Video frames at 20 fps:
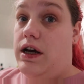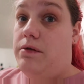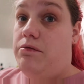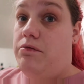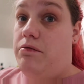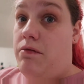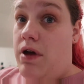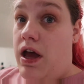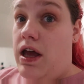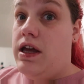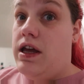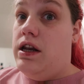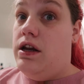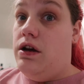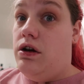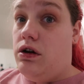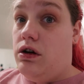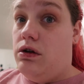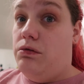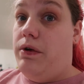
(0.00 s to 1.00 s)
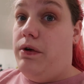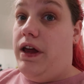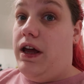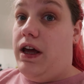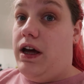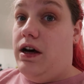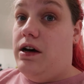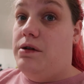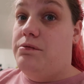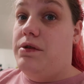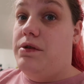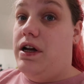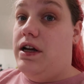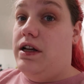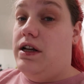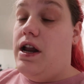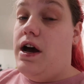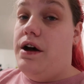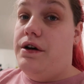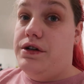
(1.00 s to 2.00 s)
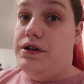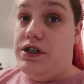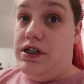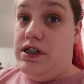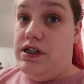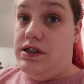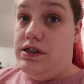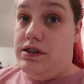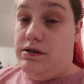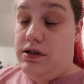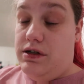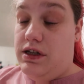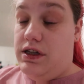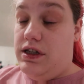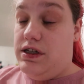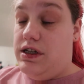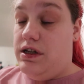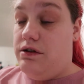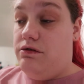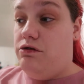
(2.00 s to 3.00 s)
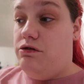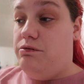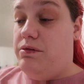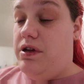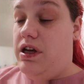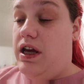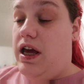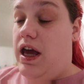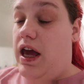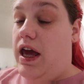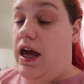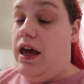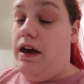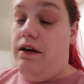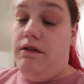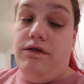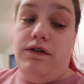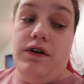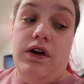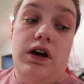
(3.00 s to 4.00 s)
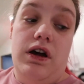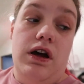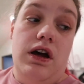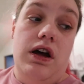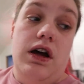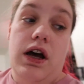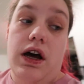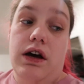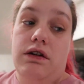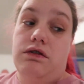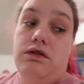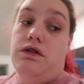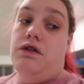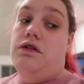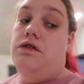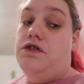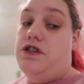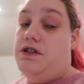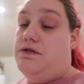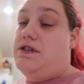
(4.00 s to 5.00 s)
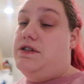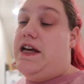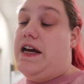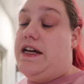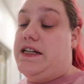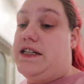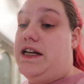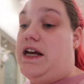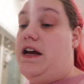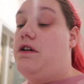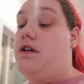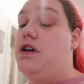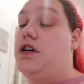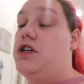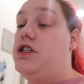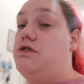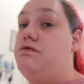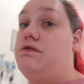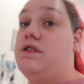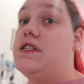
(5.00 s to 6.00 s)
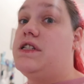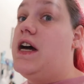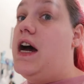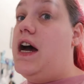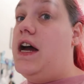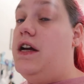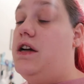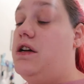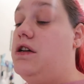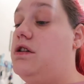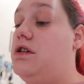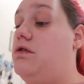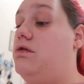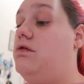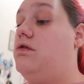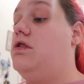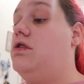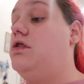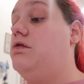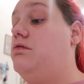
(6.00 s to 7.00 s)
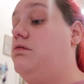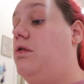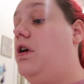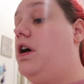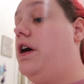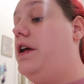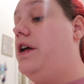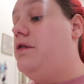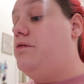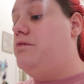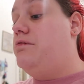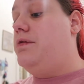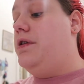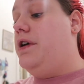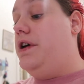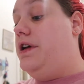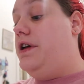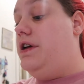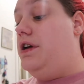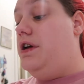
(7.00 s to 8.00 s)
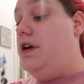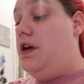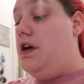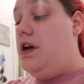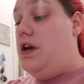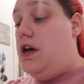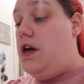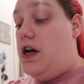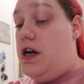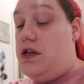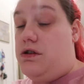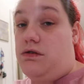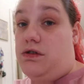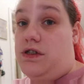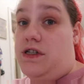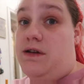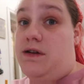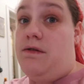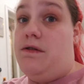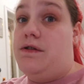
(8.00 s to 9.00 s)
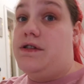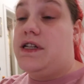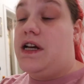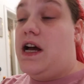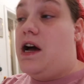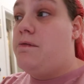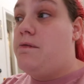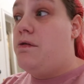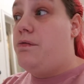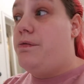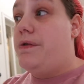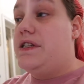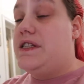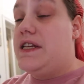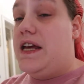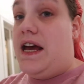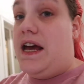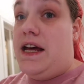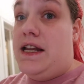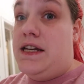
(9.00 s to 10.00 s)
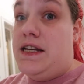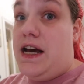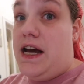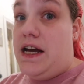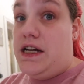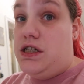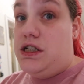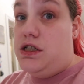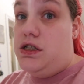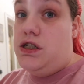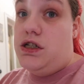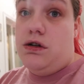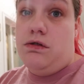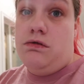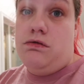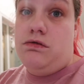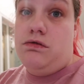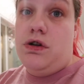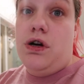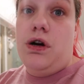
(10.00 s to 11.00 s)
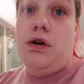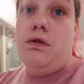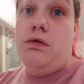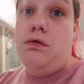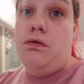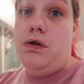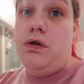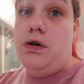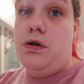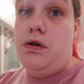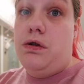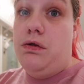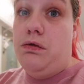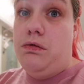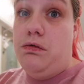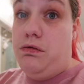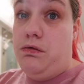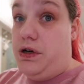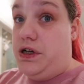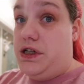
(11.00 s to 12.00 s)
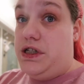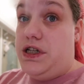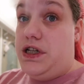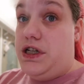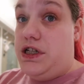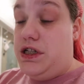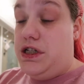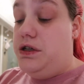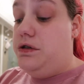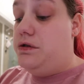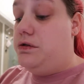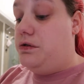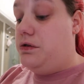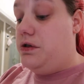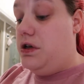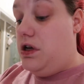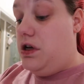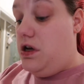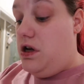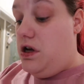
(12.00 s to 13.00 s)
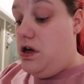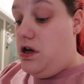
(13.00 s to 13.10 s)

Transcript: I made her wake up and now she's in the sunroom being cave. I don't know if she was acting out because she was tired or what, but I told Tim, I was like, I'm at wit's end. I don't know what to do.